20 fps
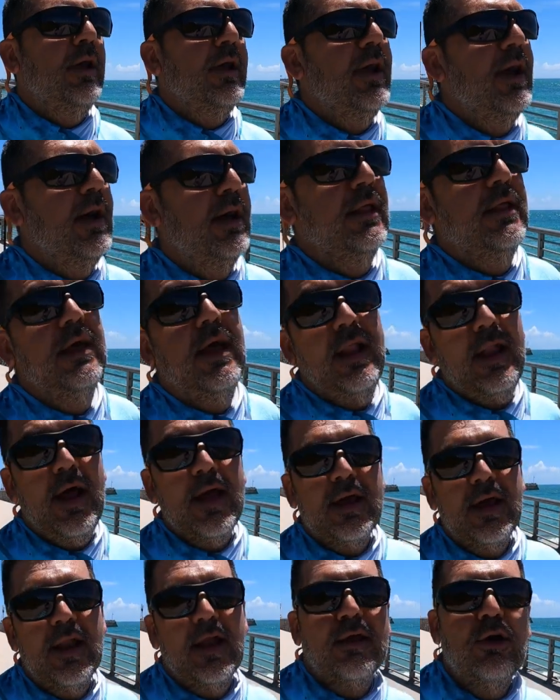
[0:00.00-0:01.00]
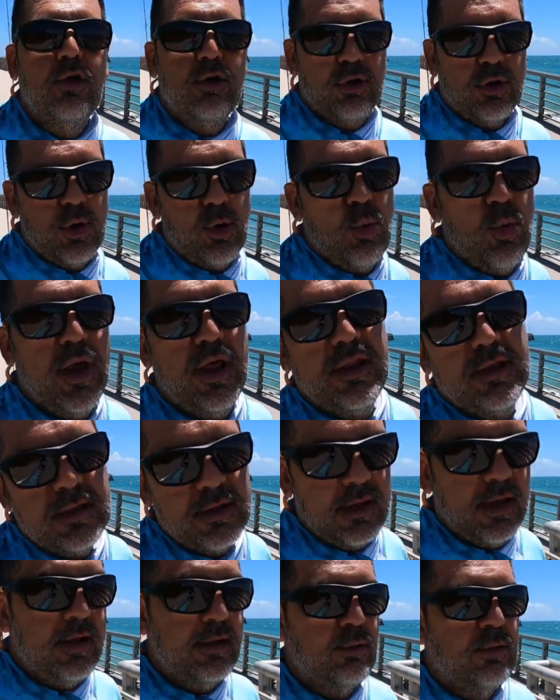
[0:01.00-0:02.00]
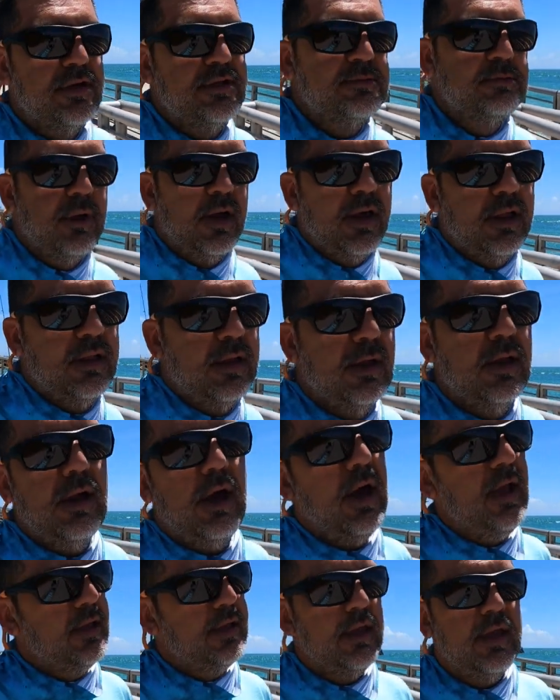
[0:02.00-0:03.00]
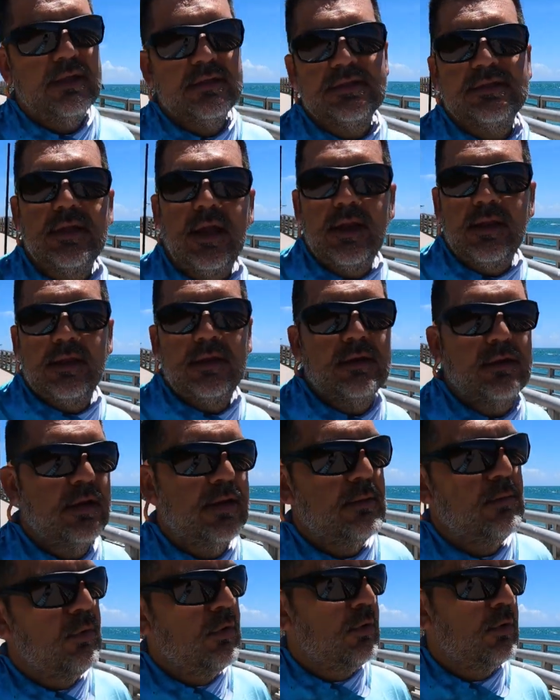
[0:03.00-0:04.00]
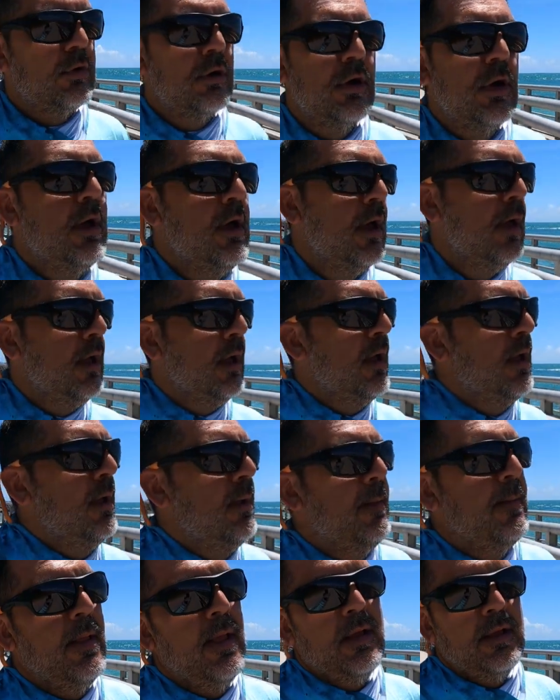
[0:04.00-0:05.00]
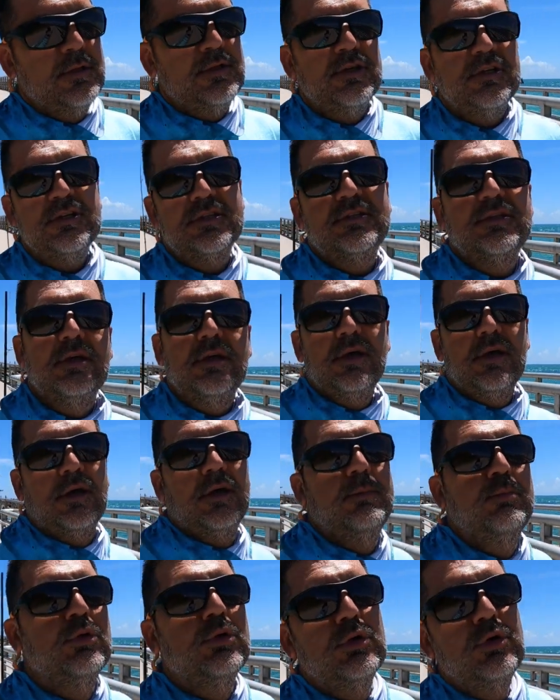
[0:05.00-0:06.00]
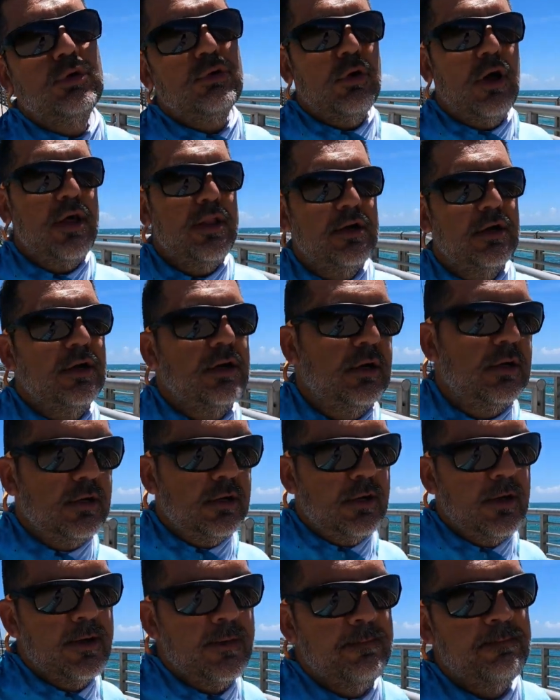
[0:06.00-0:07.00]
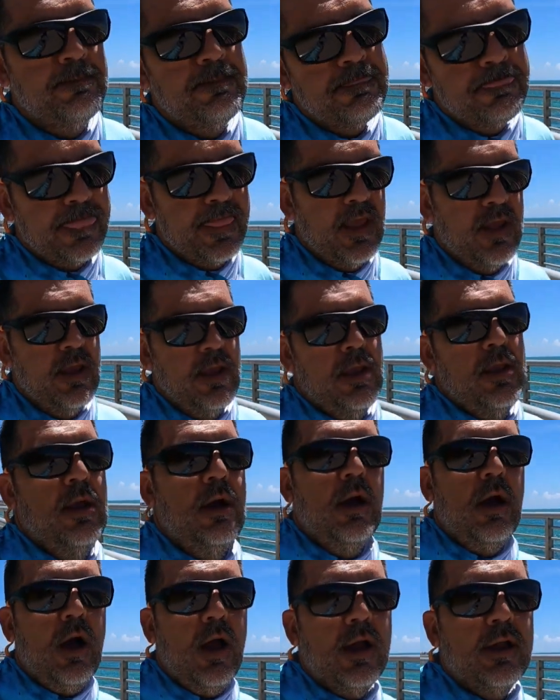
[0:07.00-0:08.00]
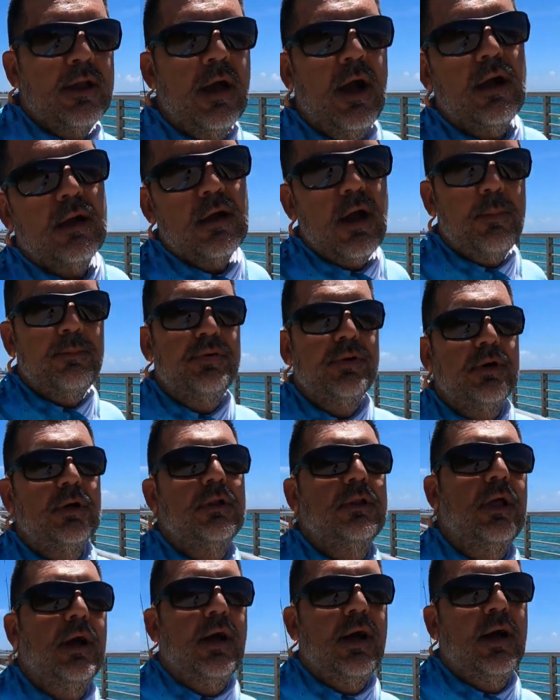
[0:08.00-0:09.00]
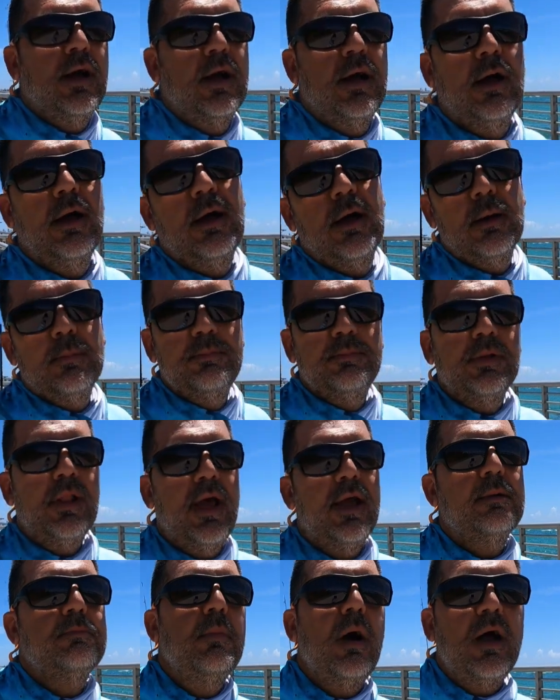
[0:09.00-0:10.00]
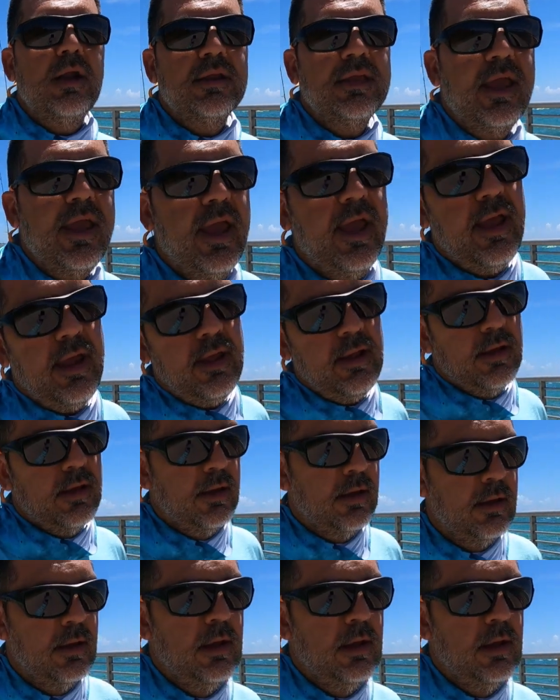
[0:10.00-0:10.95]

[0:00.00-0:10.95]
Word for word: my god. And I gotta go to a wedding anyways, but I can't stand here anymore. Just a Blue Runner. I got a couple uh, Black Margate.